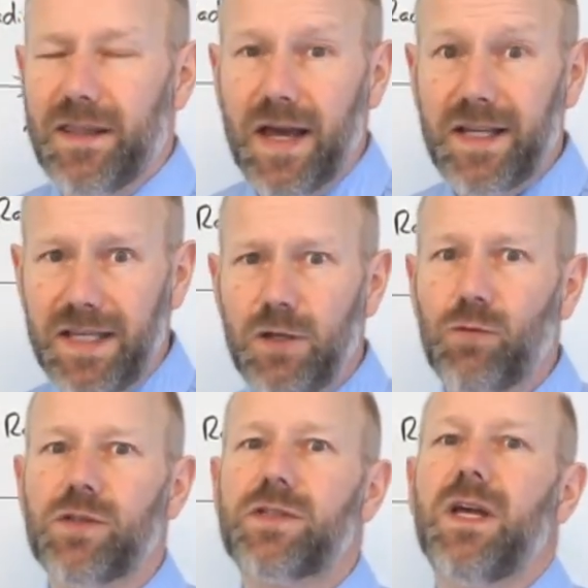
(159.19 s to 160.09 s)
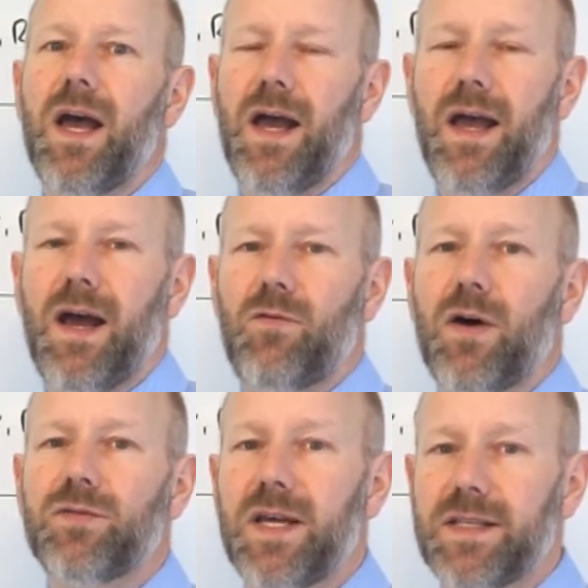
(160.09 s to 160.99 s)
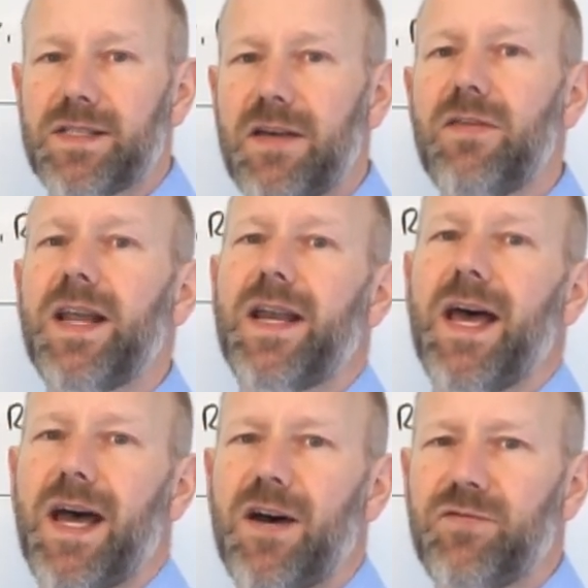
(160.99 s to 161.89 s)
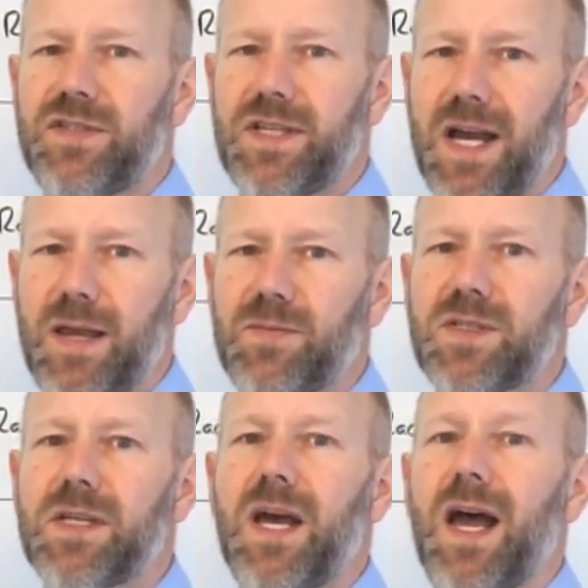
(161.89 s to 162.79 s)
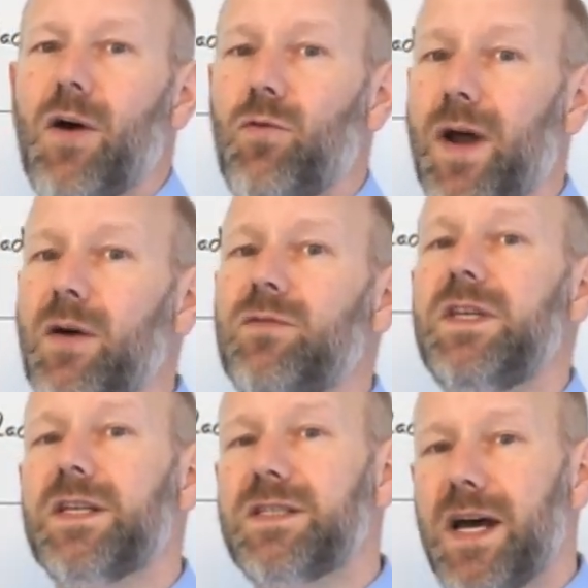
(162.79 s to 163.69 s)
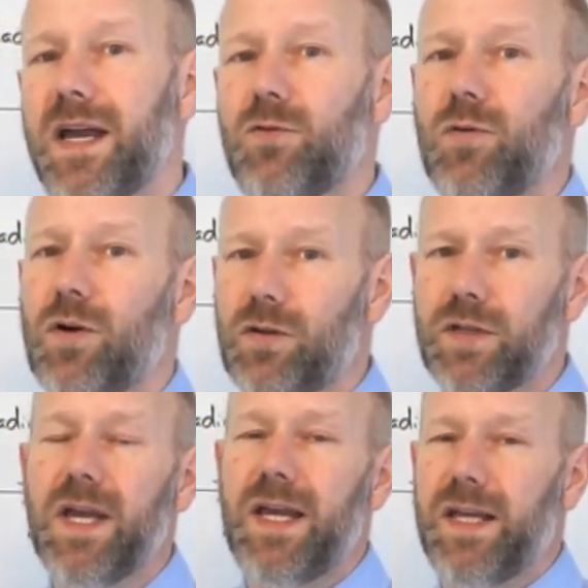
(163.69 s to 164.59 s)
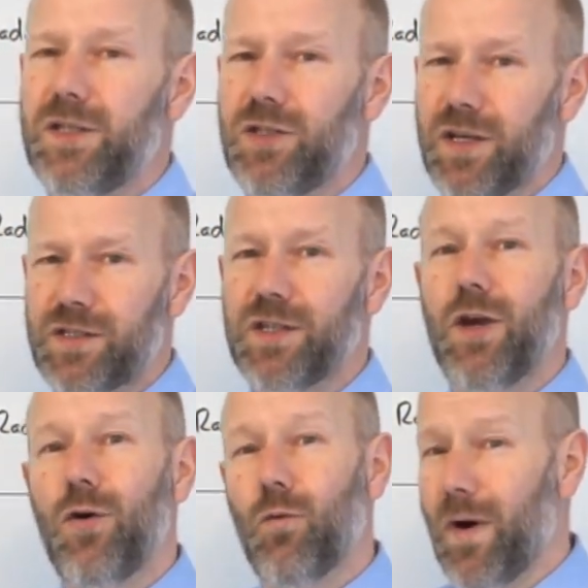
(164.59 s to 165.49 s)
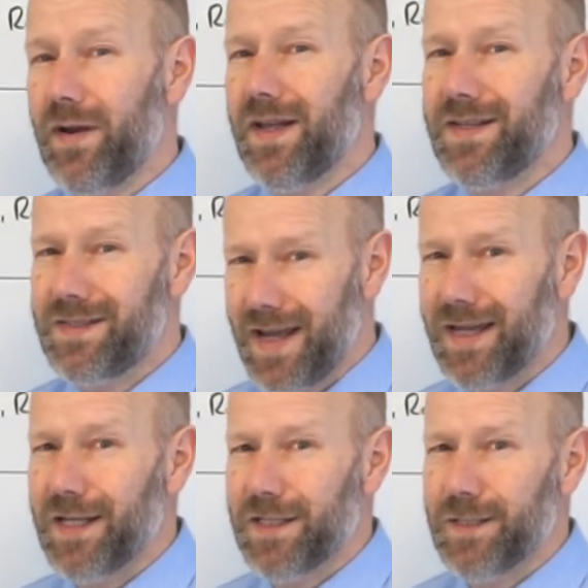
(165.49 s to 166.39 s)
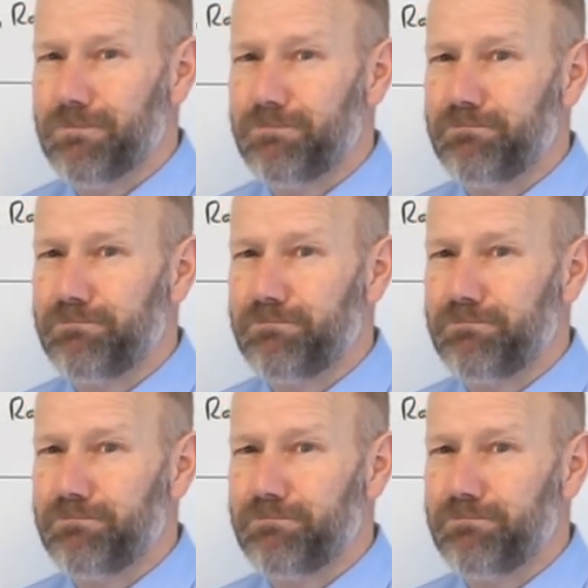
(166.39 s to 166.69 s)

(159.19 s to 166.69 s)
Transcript: That equals around seven and a half times around the entire world in just one second.